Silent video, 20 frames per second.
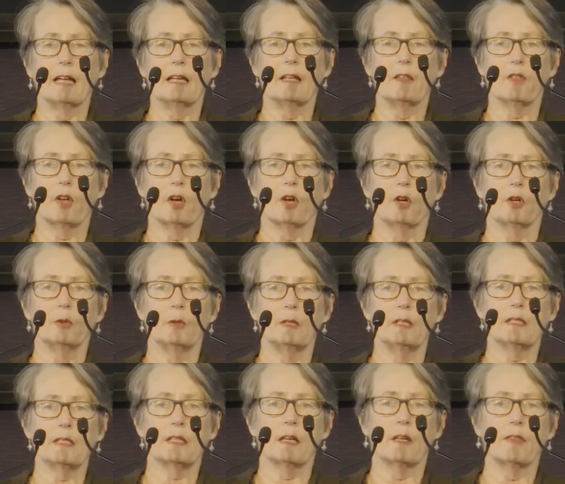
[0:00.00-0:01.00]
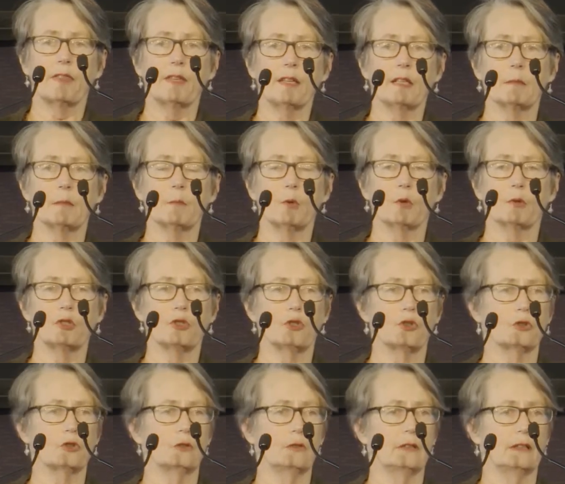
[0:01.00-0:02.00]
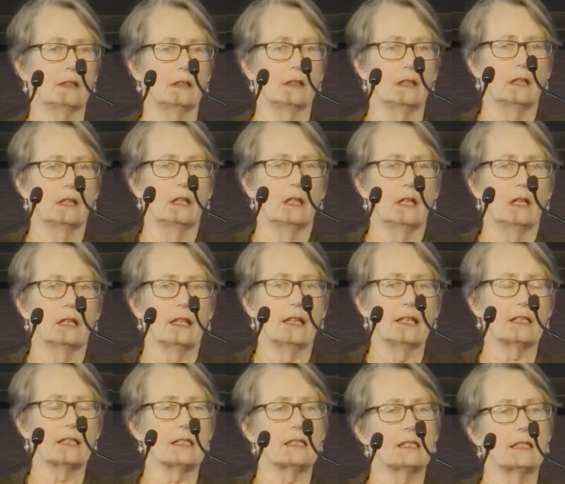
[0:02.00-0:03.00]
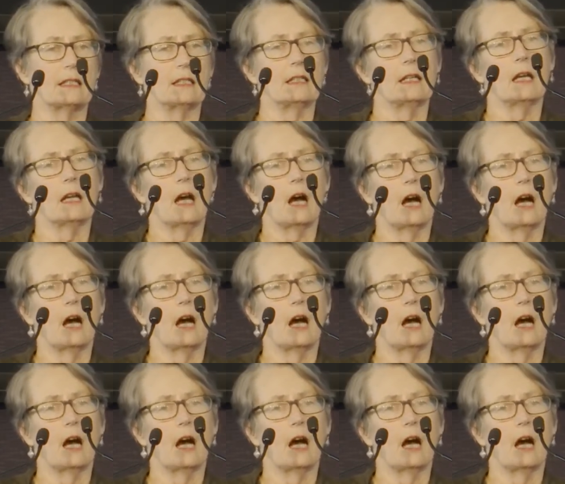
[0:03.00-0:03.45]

though, is, I think, a more enduring legacy.